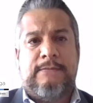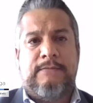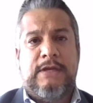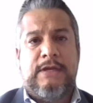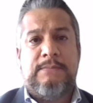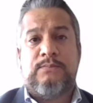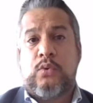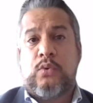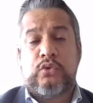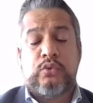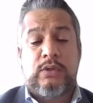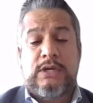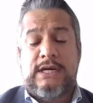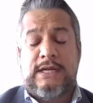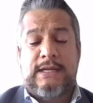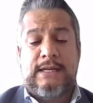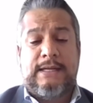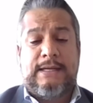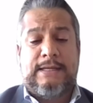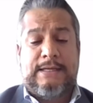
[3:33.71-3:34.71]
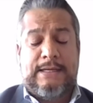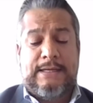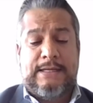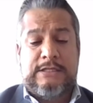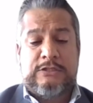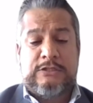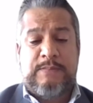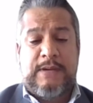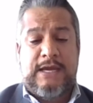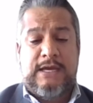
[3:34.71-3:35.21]
In Portugal and
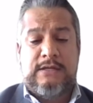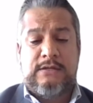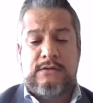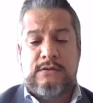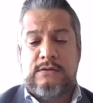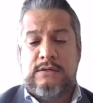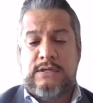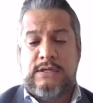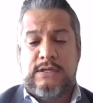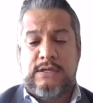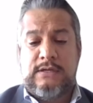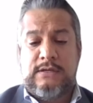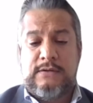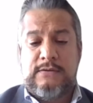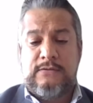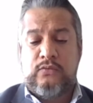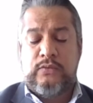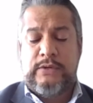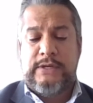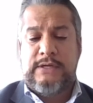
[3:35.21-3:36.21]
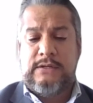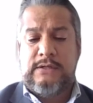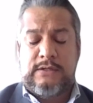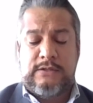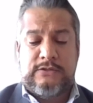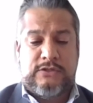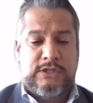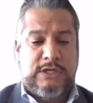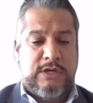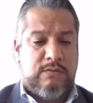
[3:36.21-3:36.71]
Spain, we are
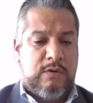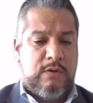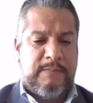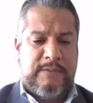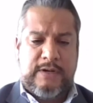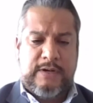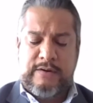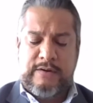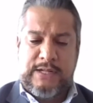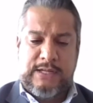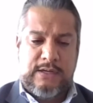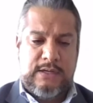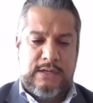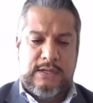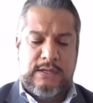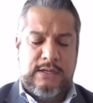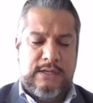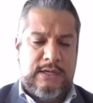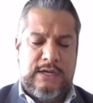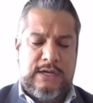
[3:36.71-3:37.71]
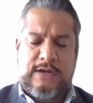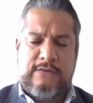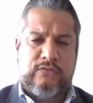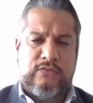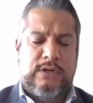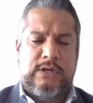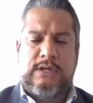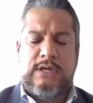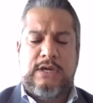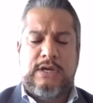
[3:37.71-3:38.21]
still operating
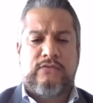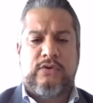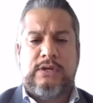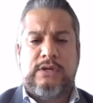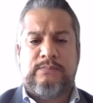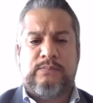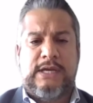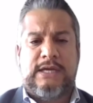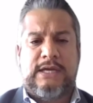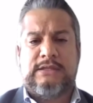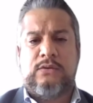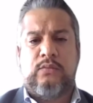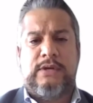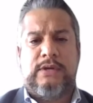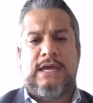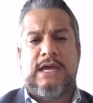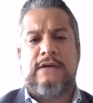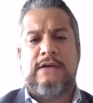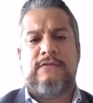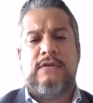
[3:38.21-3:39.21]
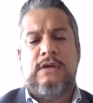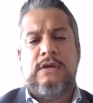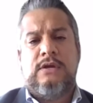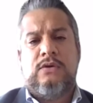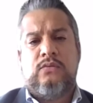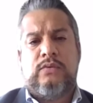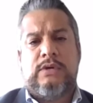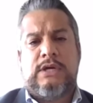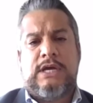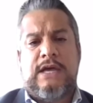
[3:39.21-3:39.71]
every plant that we have.
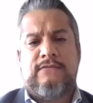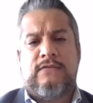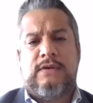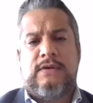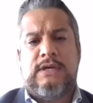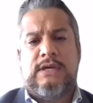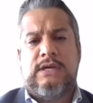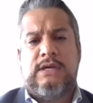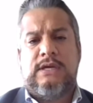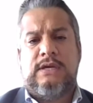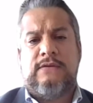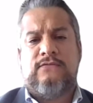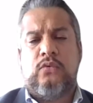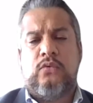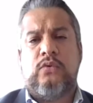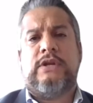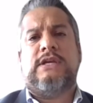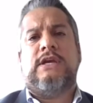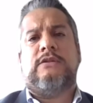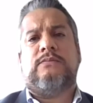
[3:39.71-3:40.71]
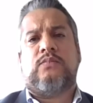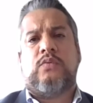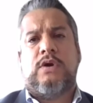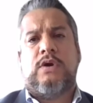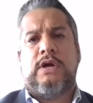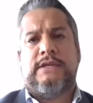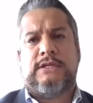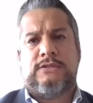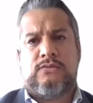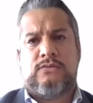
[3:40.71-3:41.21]
We have 48
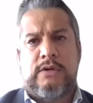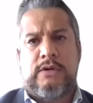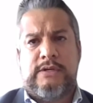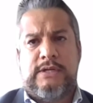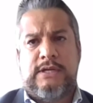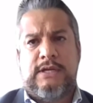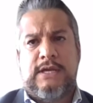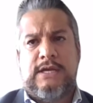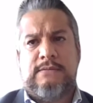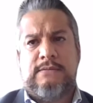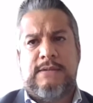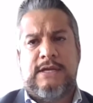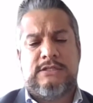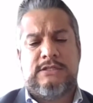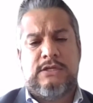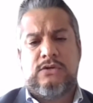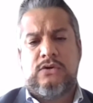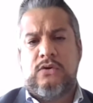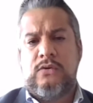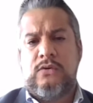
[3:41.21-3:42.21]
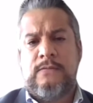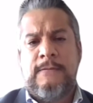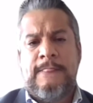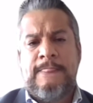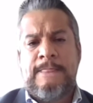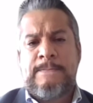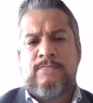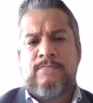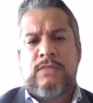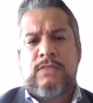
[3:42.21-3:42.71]
projects running, and Mexico
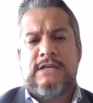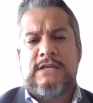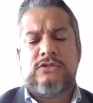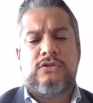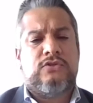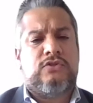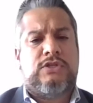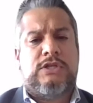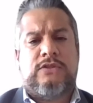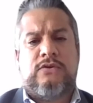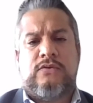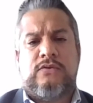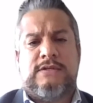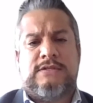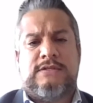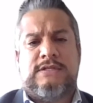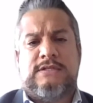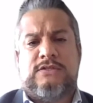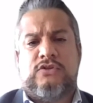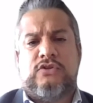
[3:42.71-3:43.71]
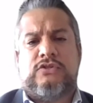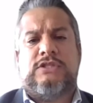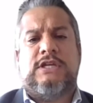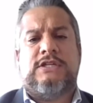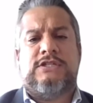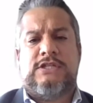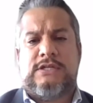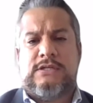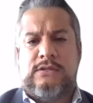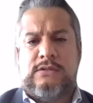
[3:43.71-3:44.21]
is considered as a
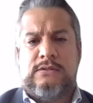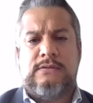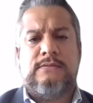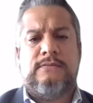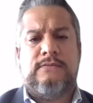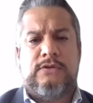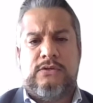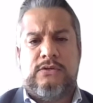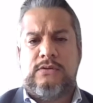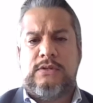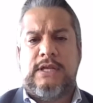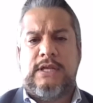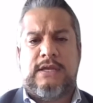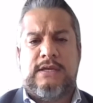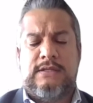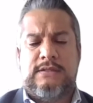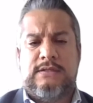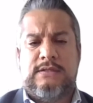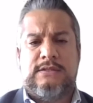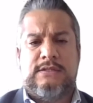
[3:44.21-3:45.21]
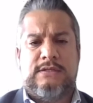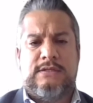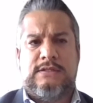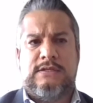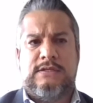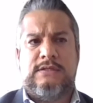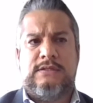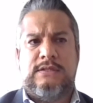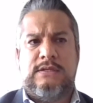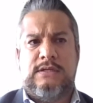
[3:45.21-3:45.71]
strategical,
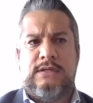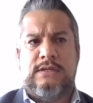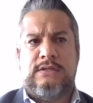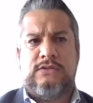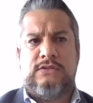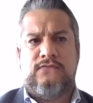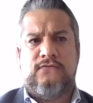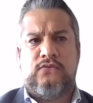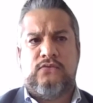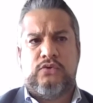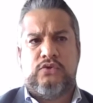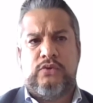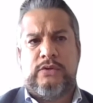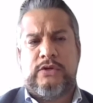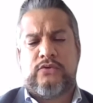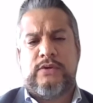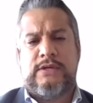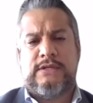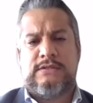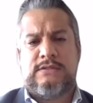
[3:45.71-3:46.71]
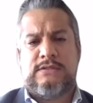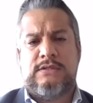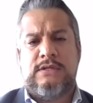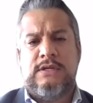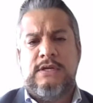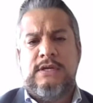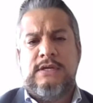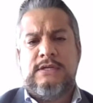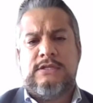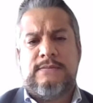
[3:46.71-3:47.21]
to increase
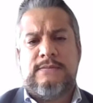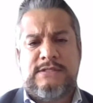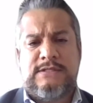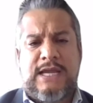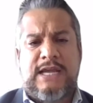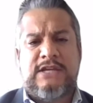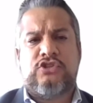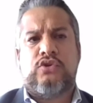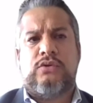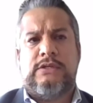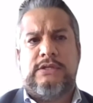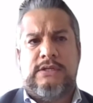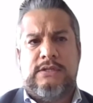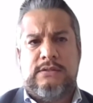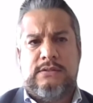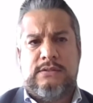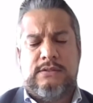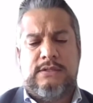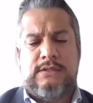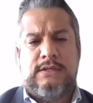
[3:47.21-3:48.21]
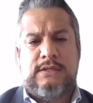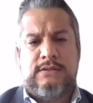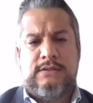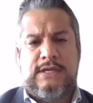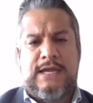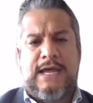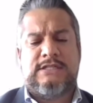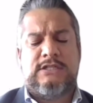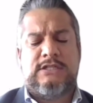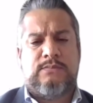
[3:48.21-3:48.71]
substantially the
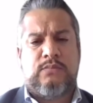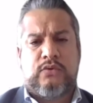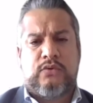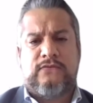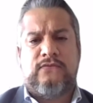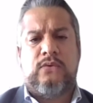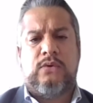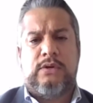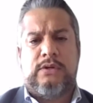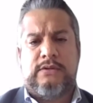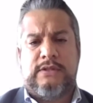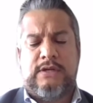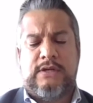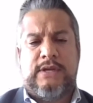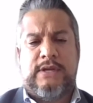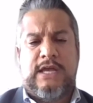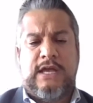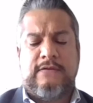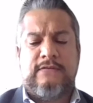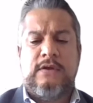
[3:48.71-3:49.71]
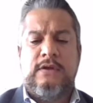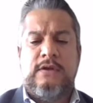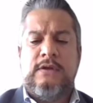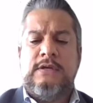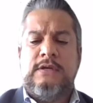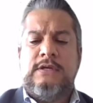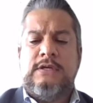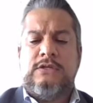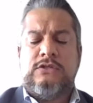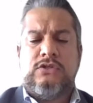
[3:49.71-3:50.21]
asset portfolio that we have.
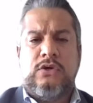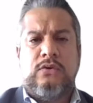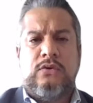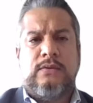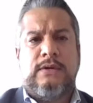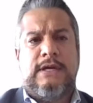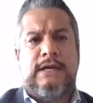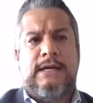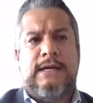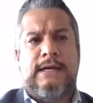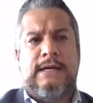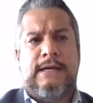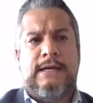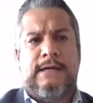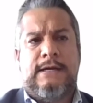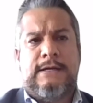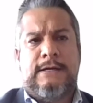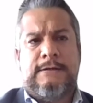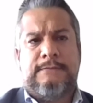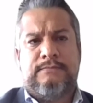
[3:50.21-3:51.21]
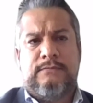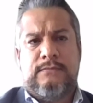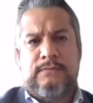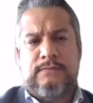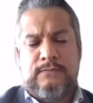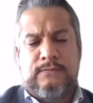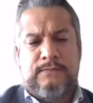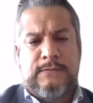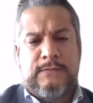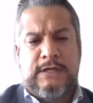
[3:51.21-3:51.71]
So
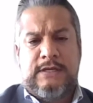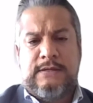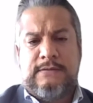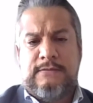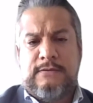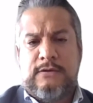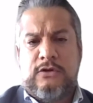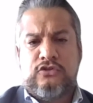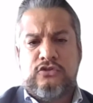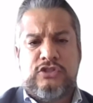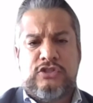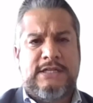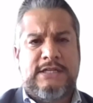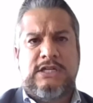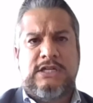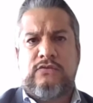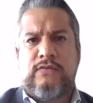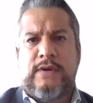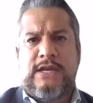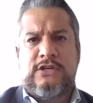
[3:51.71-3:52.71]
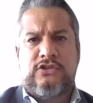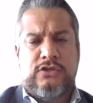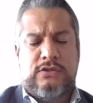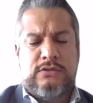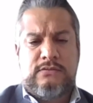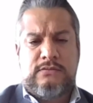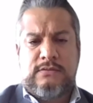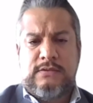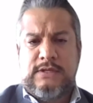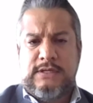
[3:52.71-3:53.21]
on-site
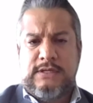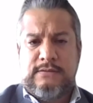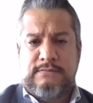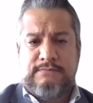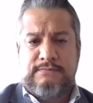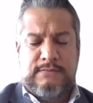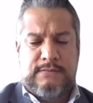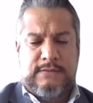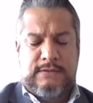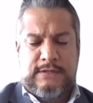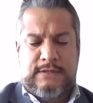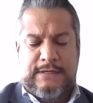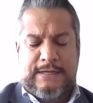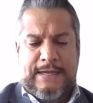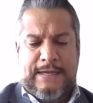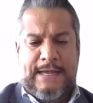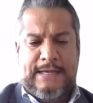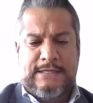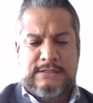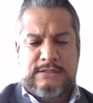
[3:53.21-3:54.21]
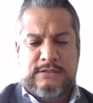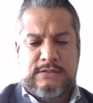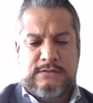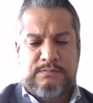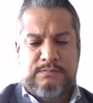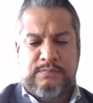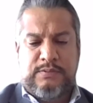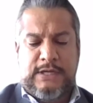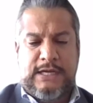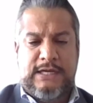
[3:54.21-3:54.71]
generation
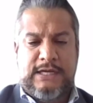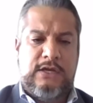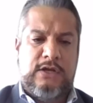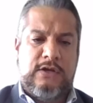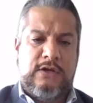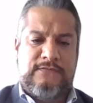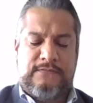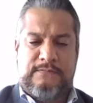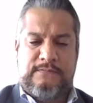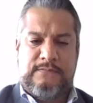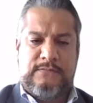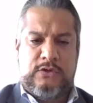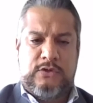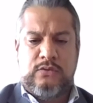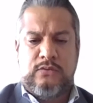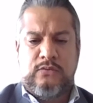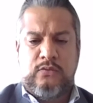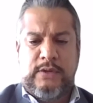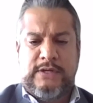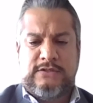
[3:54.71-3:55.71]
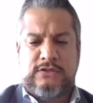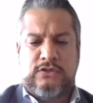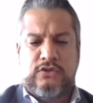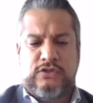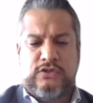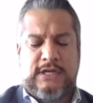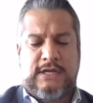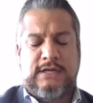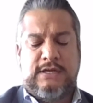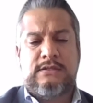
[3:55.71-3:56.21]
has plenty of ways to
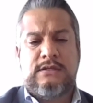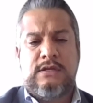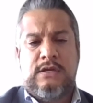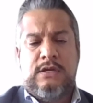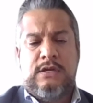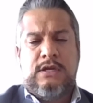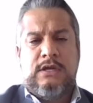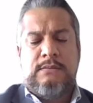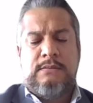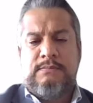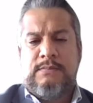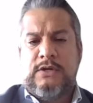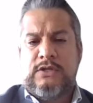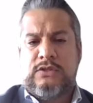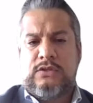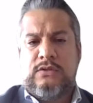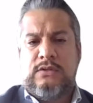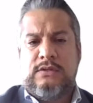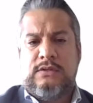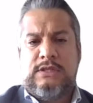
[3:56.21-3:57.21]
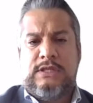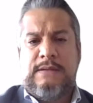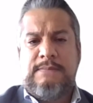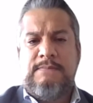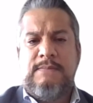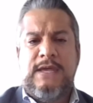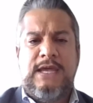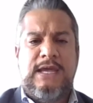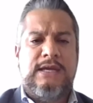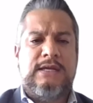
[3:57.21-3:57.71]
see it, but the
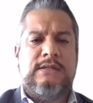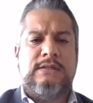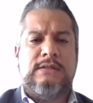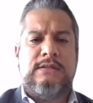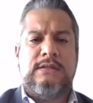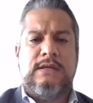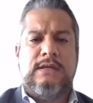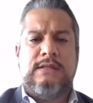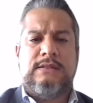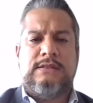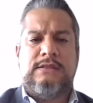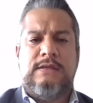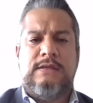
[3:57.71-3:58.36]
main